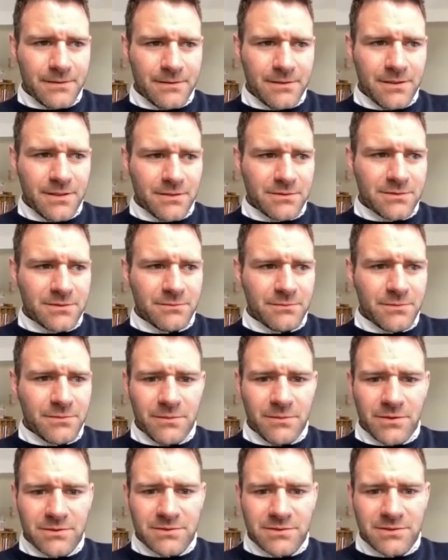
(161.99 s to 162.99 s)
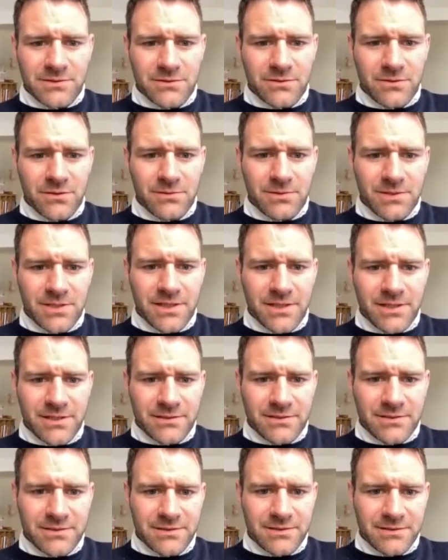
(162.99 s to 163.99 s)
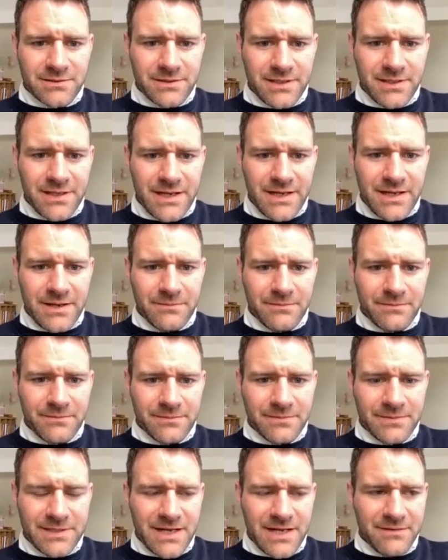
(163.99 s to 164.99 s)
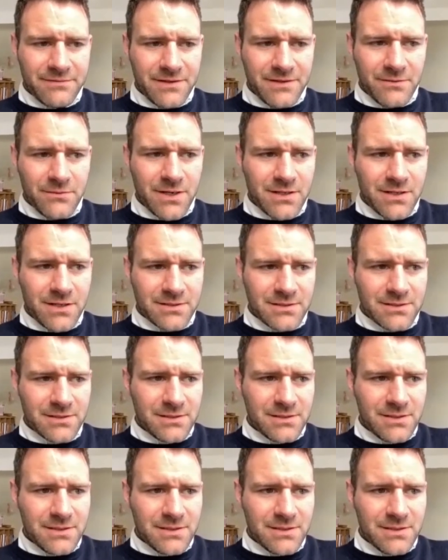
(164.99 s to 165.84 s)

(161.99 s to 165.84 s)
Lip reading: of my most enjoyable years. Definitely was